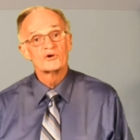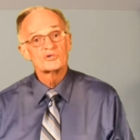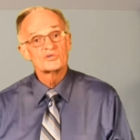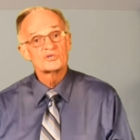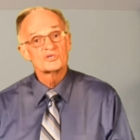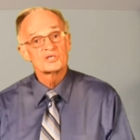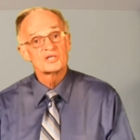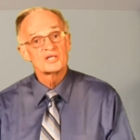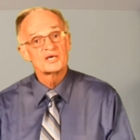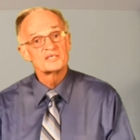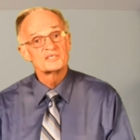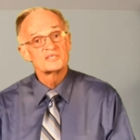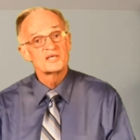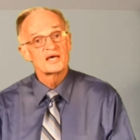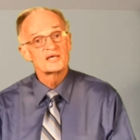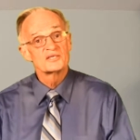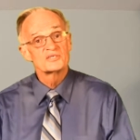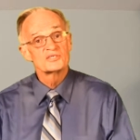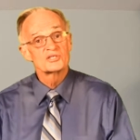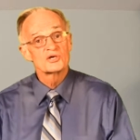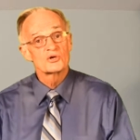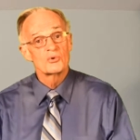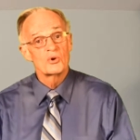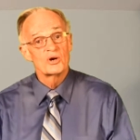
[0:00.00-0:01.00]
First,
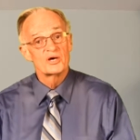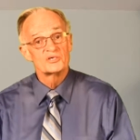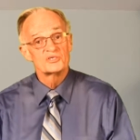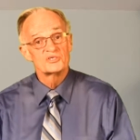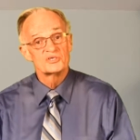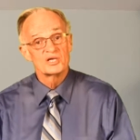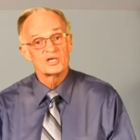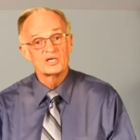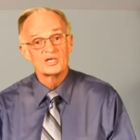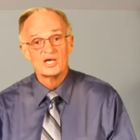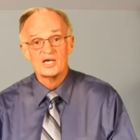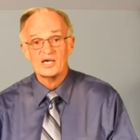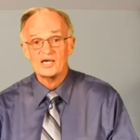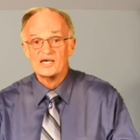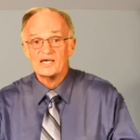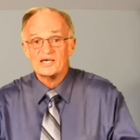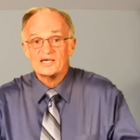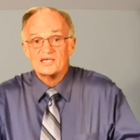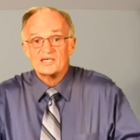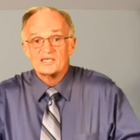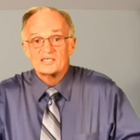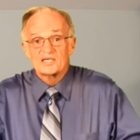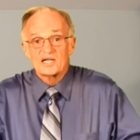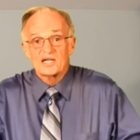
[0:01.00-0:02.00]
let's ask the question,
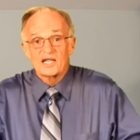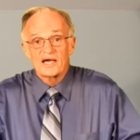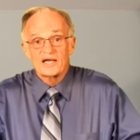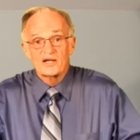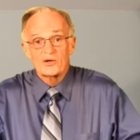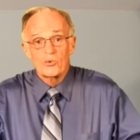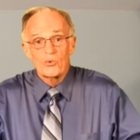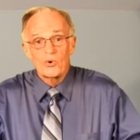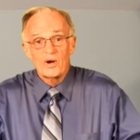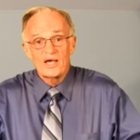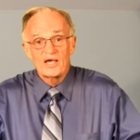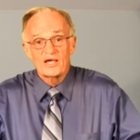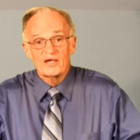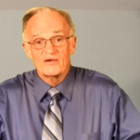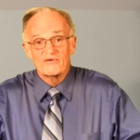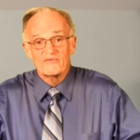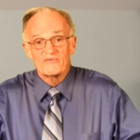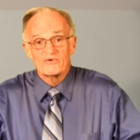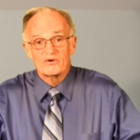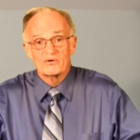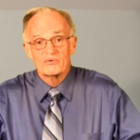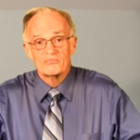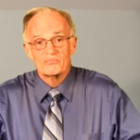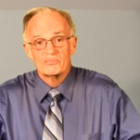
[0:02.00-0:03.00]
is light a
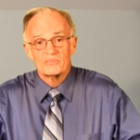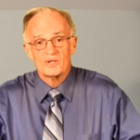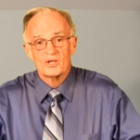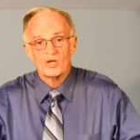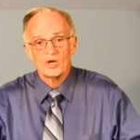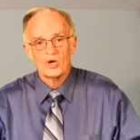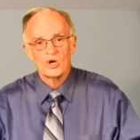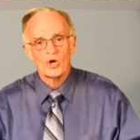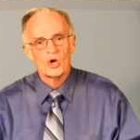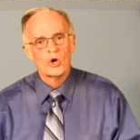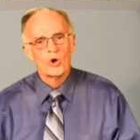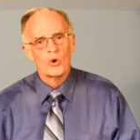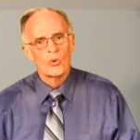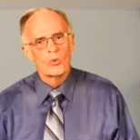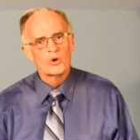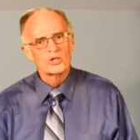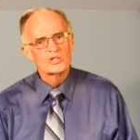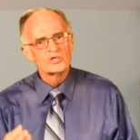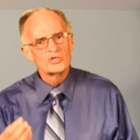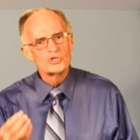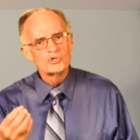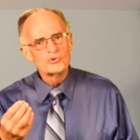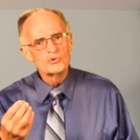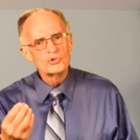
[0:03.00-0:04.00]
wave?
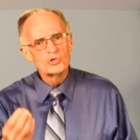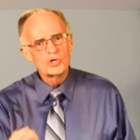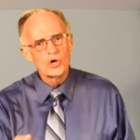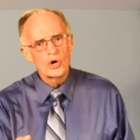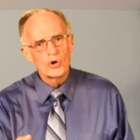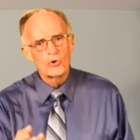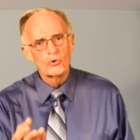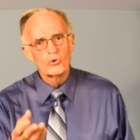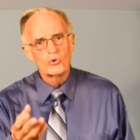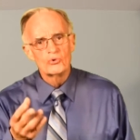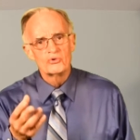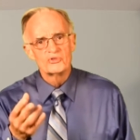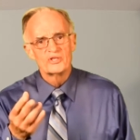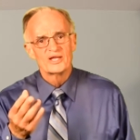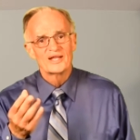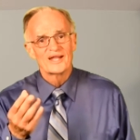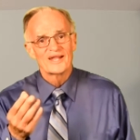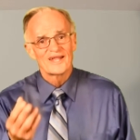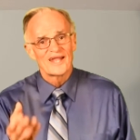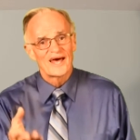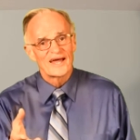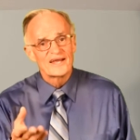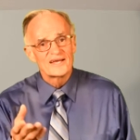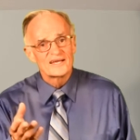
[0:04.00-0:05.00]
Well, you
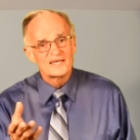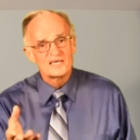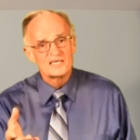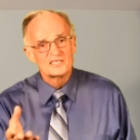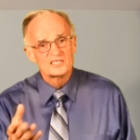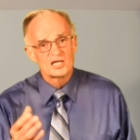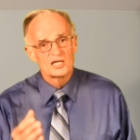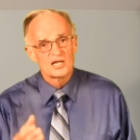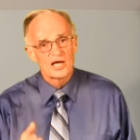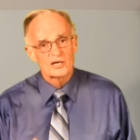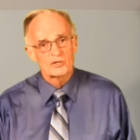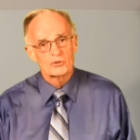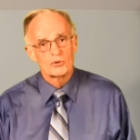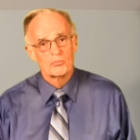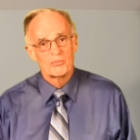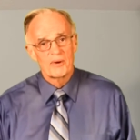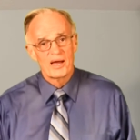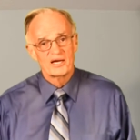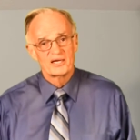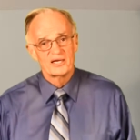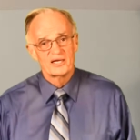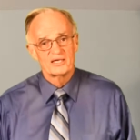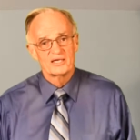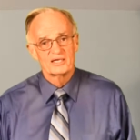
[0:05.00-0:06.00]
know that light is
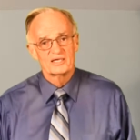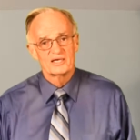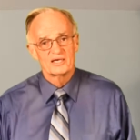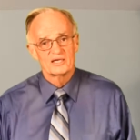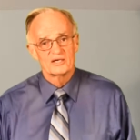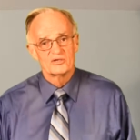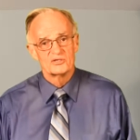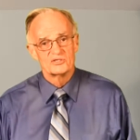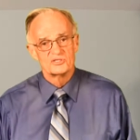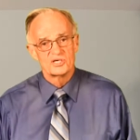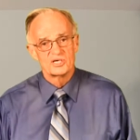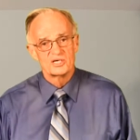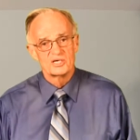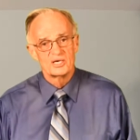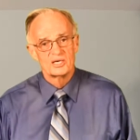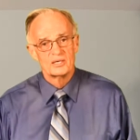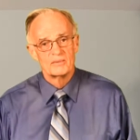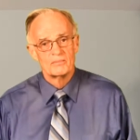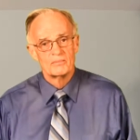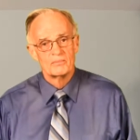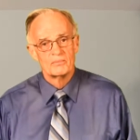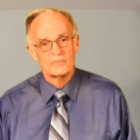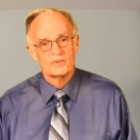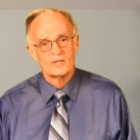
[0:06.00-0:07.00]
electromagnetic
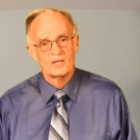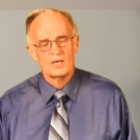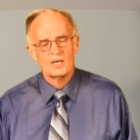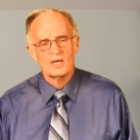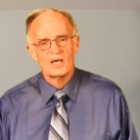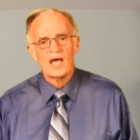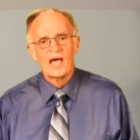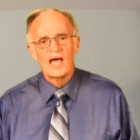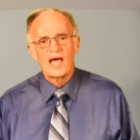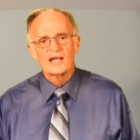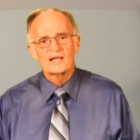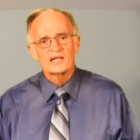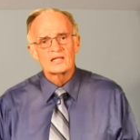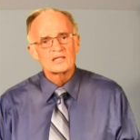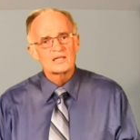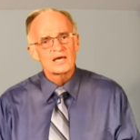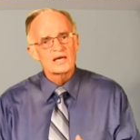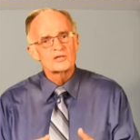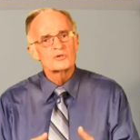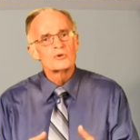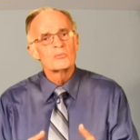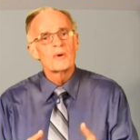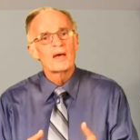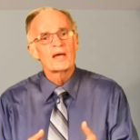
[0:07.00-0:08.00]
energy,
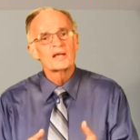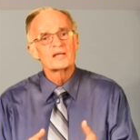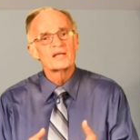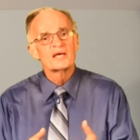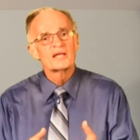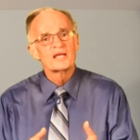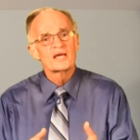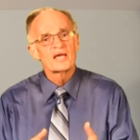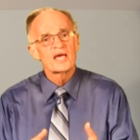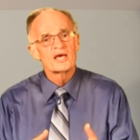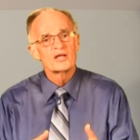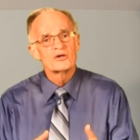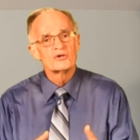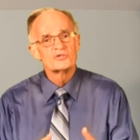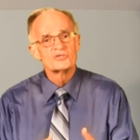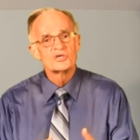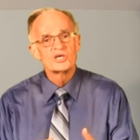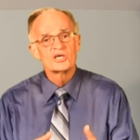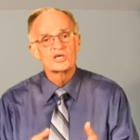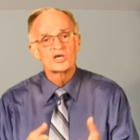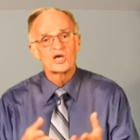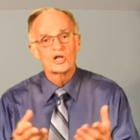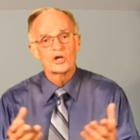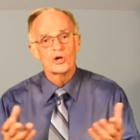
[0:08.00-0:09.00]
and electromagnetic
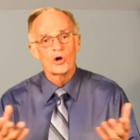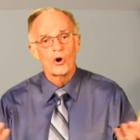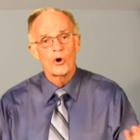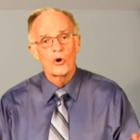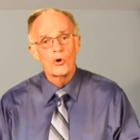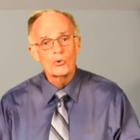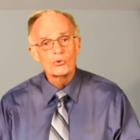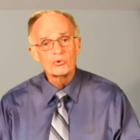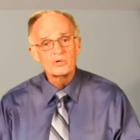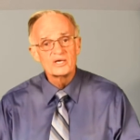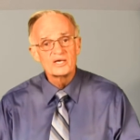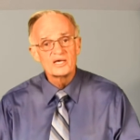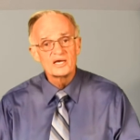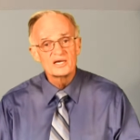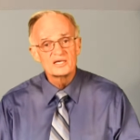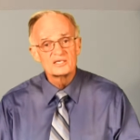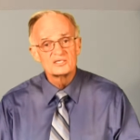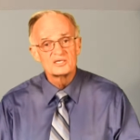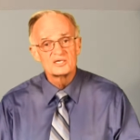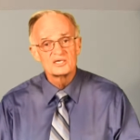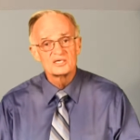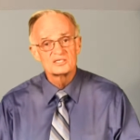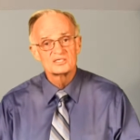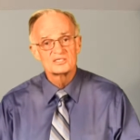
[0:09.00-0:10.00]
energy can
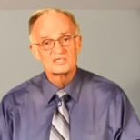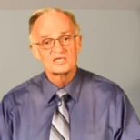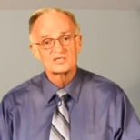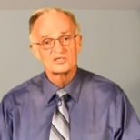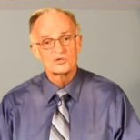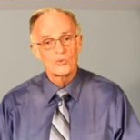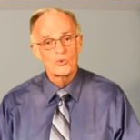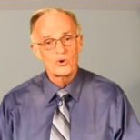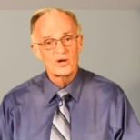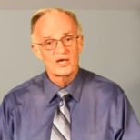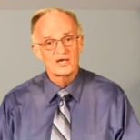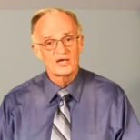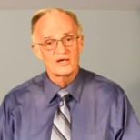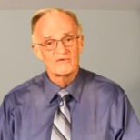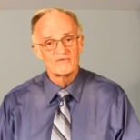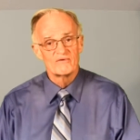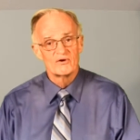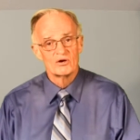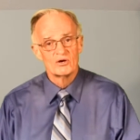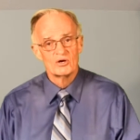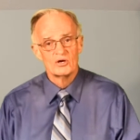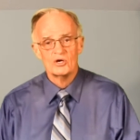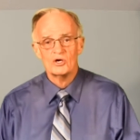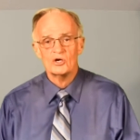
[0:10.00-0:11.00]
only exist as a
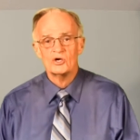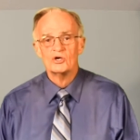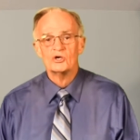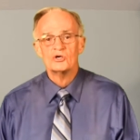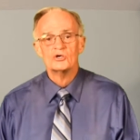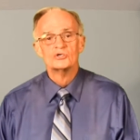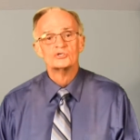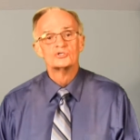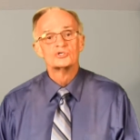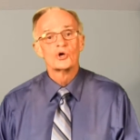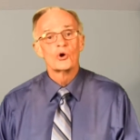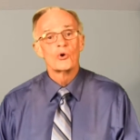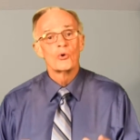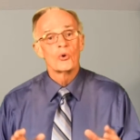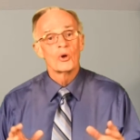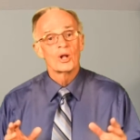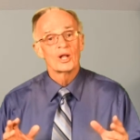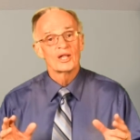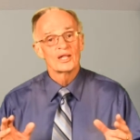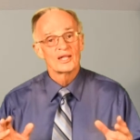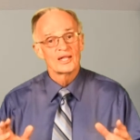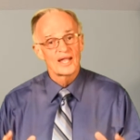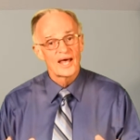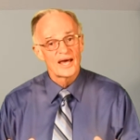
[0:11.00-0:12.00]
wave.
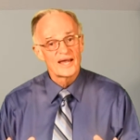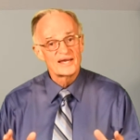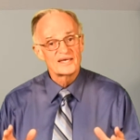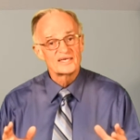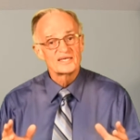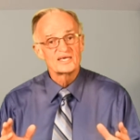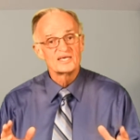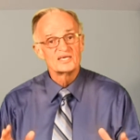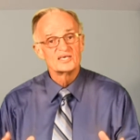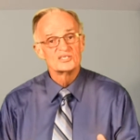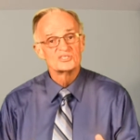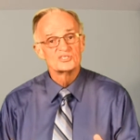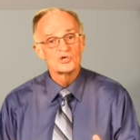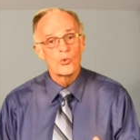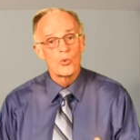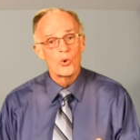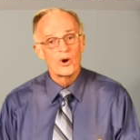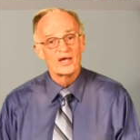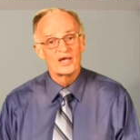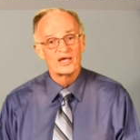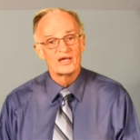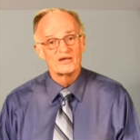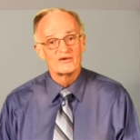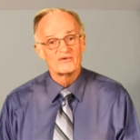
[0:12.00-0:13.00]
So light
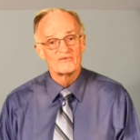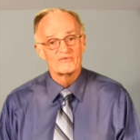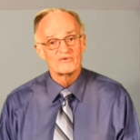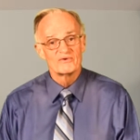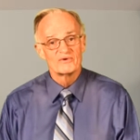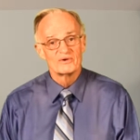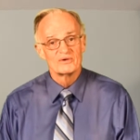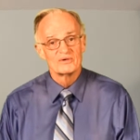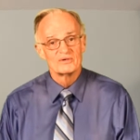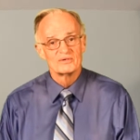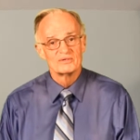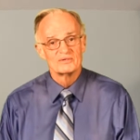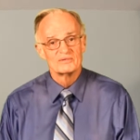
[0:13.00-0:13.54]
is a wave.